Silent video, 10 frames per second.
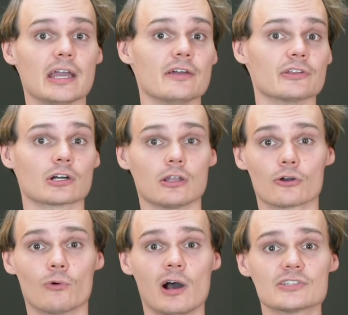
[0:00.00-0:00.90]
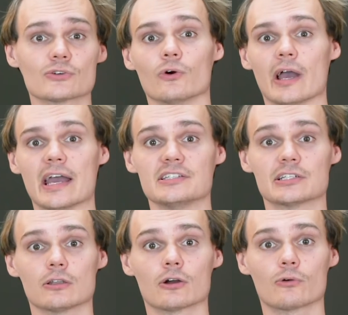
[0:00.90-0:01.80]
either clockwise or
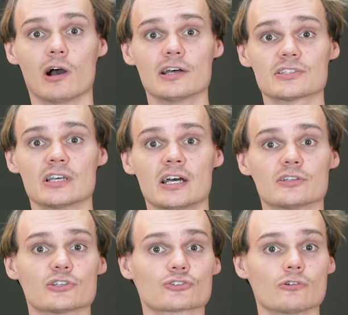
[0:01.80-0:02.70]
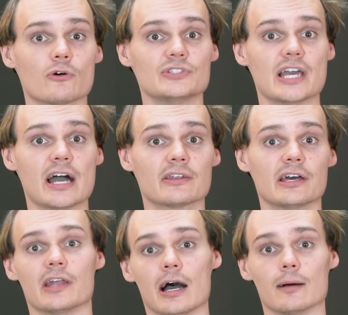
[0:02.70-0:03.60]
anti-clockwise to scroll down
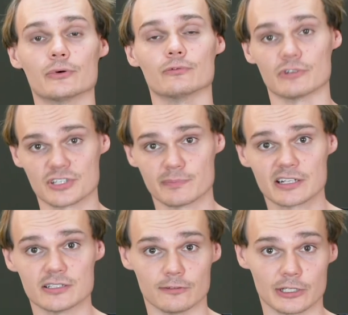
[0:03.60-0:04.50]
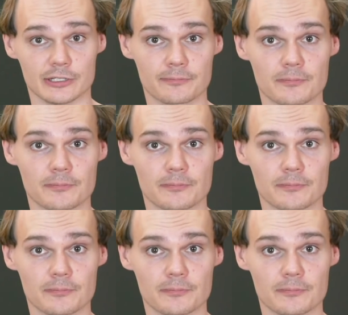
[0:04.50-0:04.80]
and up respectively.